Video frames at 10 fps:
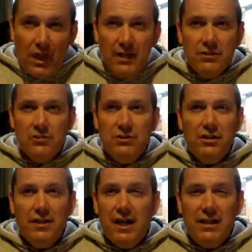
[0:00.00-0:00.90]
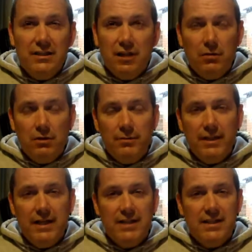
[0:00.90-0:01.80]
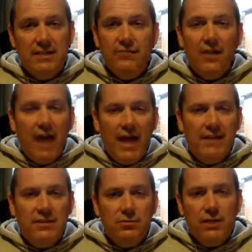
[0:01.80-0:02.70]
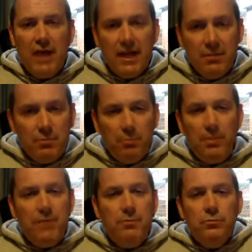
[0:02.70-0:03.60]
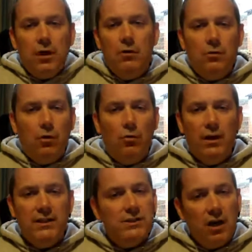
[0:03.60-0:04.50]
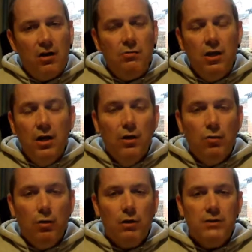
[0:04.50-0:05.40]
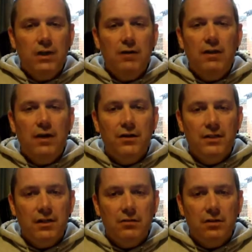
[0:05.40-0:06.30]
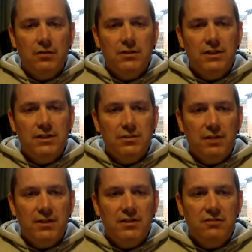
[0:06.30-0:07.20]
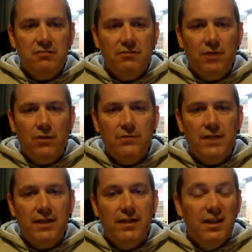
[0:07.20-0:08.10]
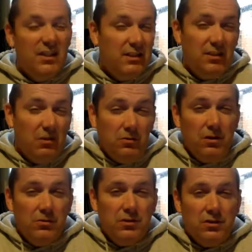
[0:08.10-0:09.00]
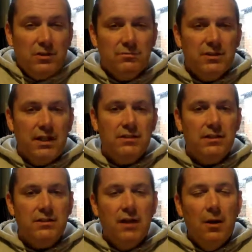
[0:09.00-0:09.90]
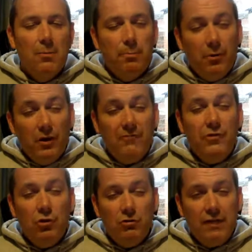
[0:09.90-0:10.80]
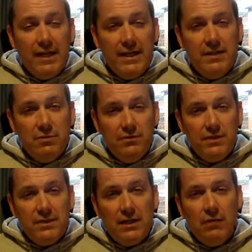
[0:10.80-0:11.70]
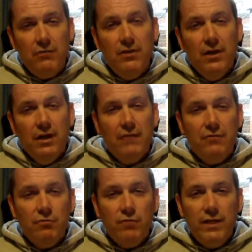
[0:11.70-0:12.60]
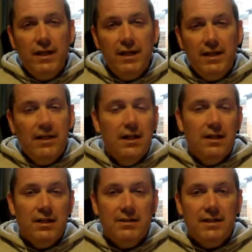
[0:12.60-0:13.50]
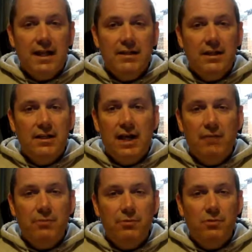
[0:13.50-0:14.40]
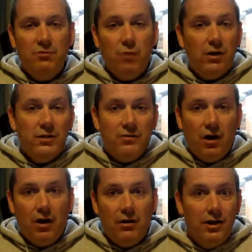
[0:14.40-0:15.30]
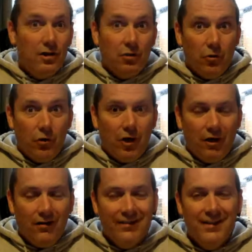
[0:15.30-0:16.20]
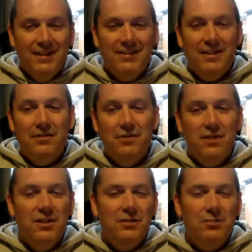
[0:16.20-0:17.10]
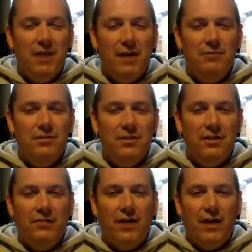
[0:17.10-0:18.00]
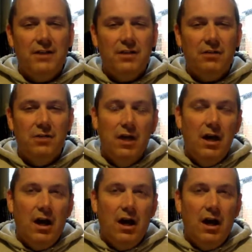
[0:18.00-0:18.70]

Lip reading: I touched on that, and I don't want to be negative. Haters will hate, but people don't always know what's going on. They don't know the situation you're involved in. They don't know circumstances. But if you're at ease with yourself, if you're really content and happy with what you've got, your lot, you'll be absolutely fine. So